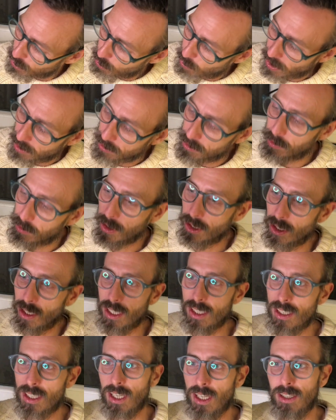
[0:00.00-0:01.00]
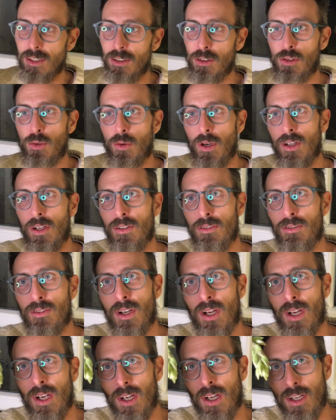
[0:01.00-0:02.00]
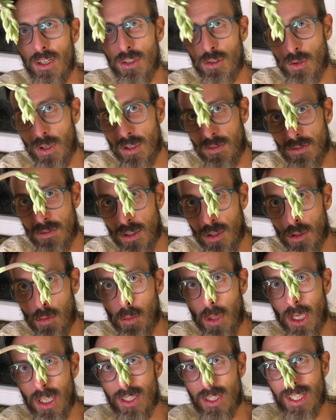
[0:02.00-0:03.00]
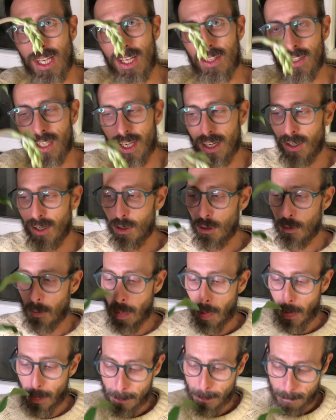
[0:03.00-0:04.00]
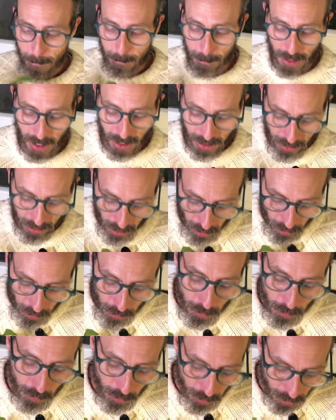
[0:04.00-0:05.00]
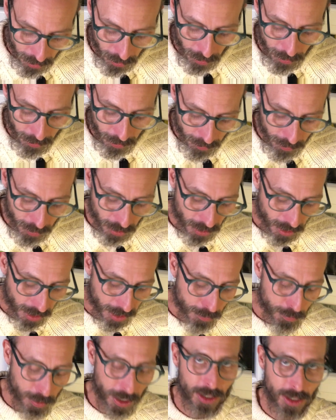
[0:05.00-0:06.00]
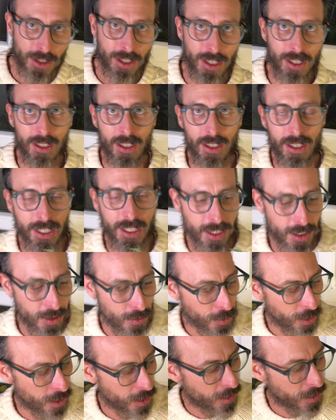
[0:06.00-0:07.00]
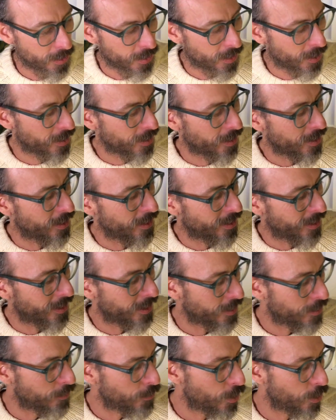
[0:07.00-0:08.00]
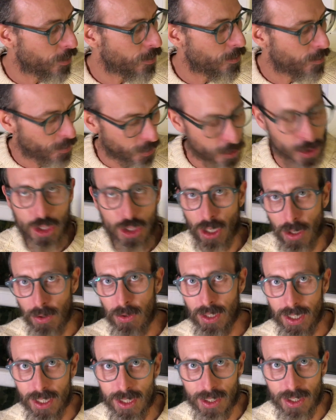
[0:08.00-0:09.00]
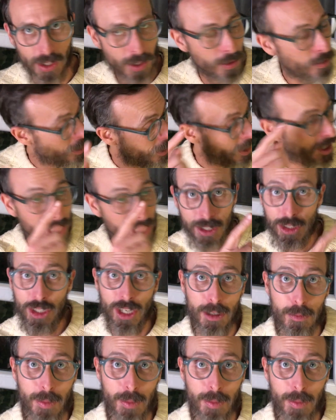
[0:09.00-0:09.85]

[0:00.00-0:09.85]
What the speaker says: probably like 10 or 12 little buds on there. I know we're like burying the lead. We aren't gonna like we'll show this. So check